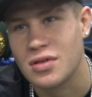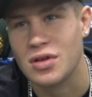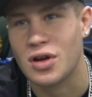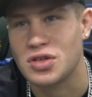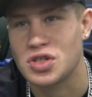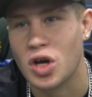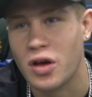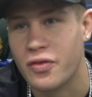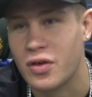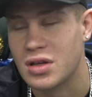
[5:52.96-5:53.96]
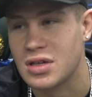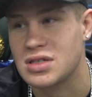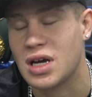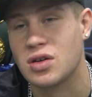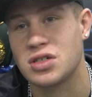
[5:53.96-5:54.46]
you know, to show for it,
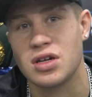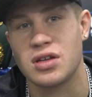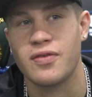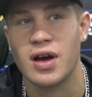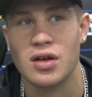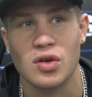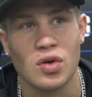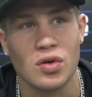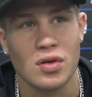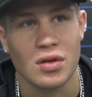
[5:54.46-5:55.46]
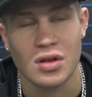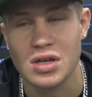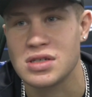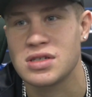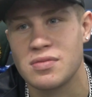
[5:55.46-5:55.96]
it's like, shit, if I can do
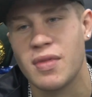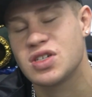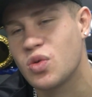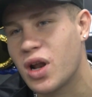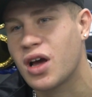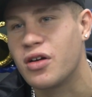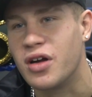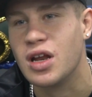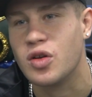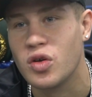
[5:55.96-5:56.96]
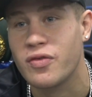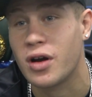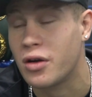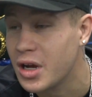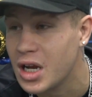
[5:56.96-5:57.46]
this, imagine what I can really do if I
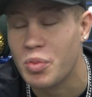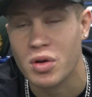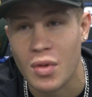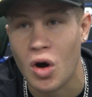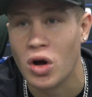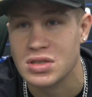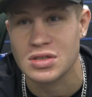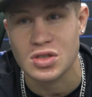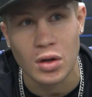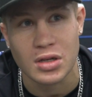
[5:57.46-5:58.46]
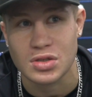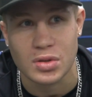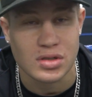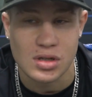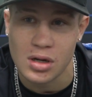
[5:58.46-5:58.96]
really put my heart and soul into
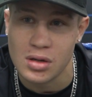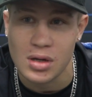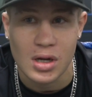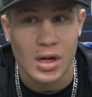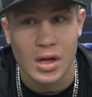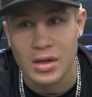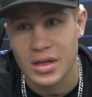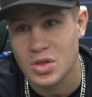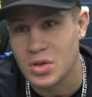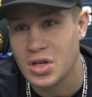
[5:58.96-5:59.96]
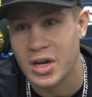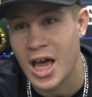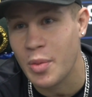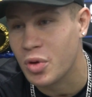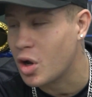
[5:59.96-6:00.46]
it. So that's what's going to
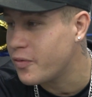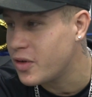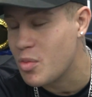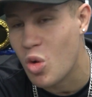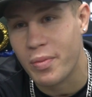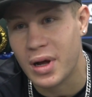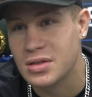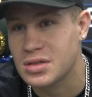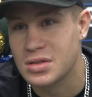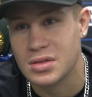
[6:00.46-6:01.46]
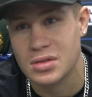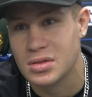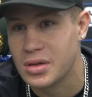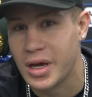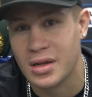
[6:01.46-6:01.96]
happen. Hopefully more belts
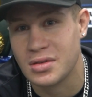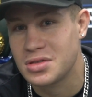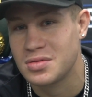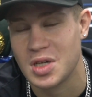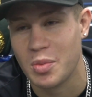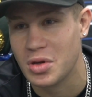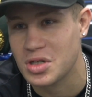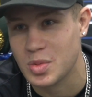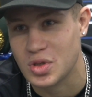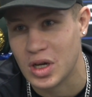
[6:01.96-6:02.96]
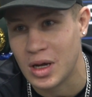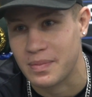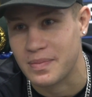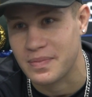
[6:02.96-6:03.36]
and championships to come.